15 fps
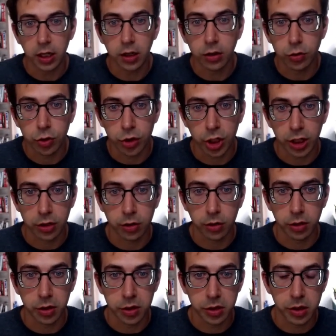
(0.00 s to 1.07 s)
the trajectory
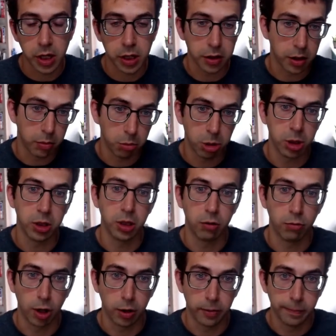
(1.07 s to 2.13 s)
is uh, completely wrong.